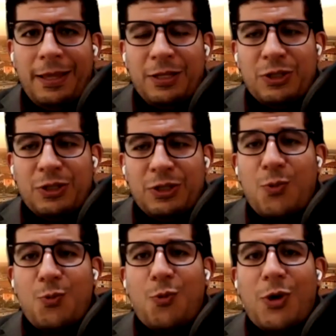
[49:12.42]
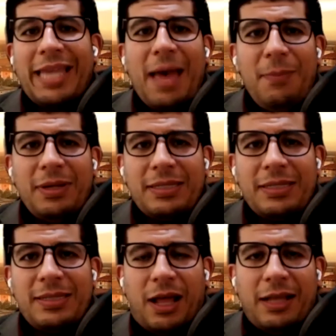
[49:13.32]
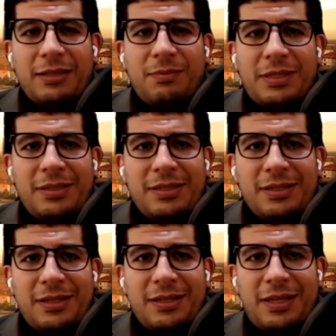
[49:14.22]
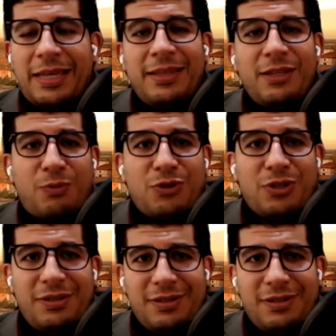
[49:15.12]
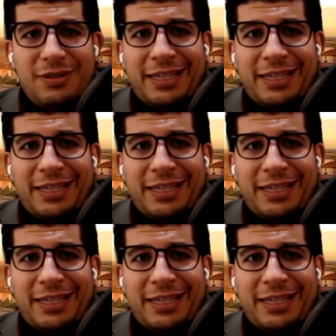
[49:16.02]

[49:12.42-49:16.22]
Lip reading: So what happened is that the Ottomans and the Egyptians,